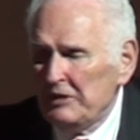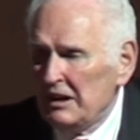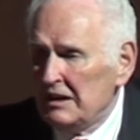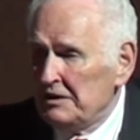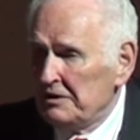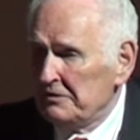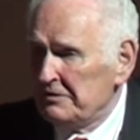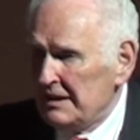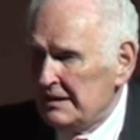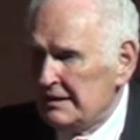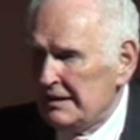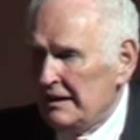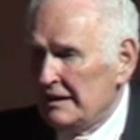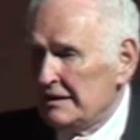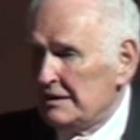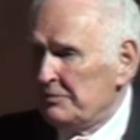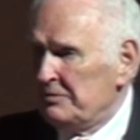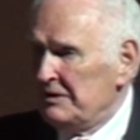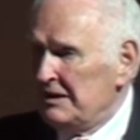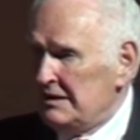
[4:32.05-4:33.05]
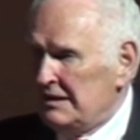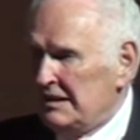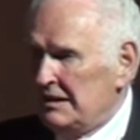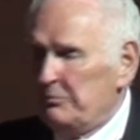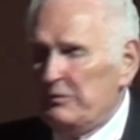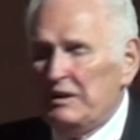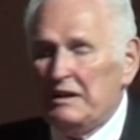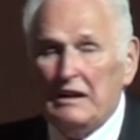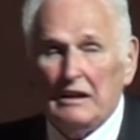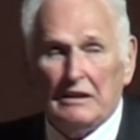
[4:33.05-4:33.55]
and the results we see
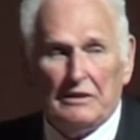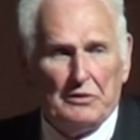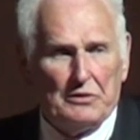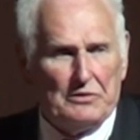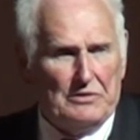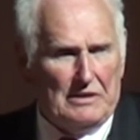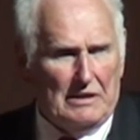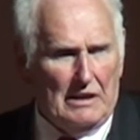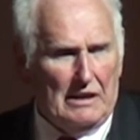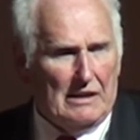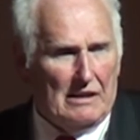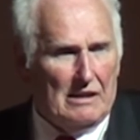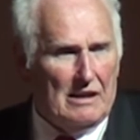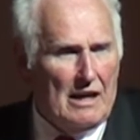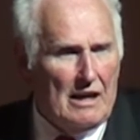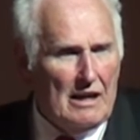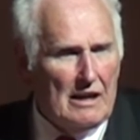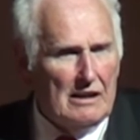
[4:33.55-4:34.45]
begin to see